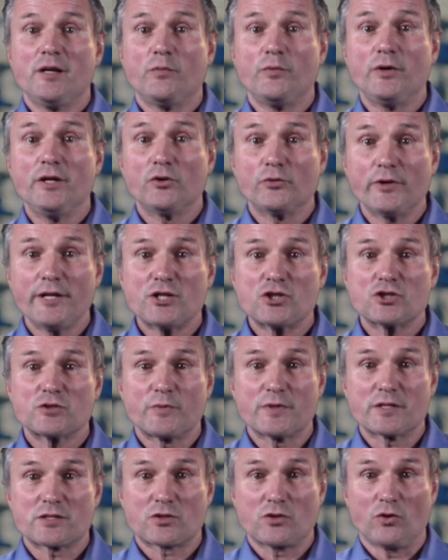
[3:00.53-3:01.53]
We reached
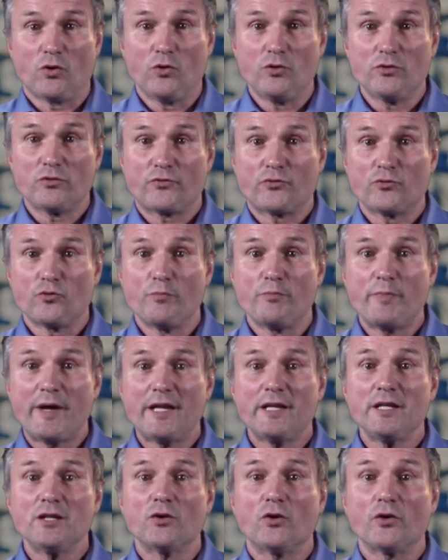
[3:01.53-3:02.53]
this goal through
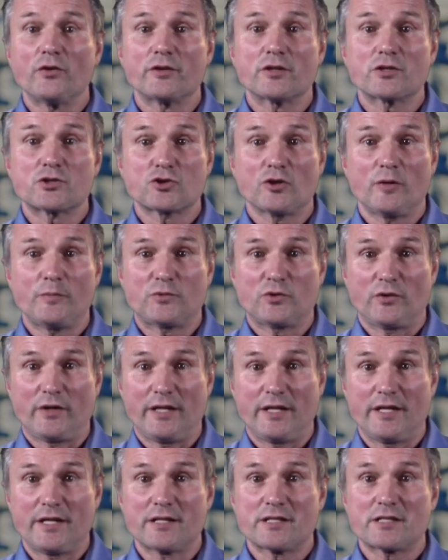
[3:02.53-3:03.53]
many on-the-job
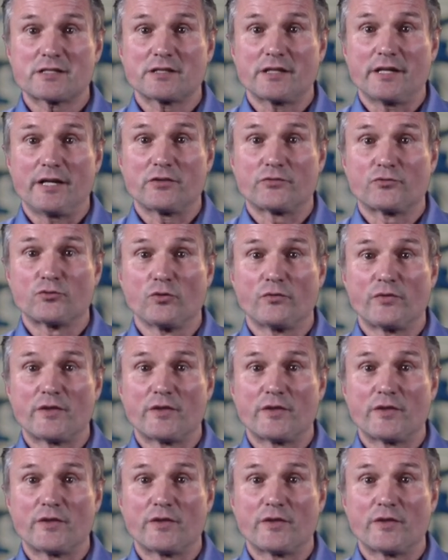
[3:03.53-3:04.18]
trainings and through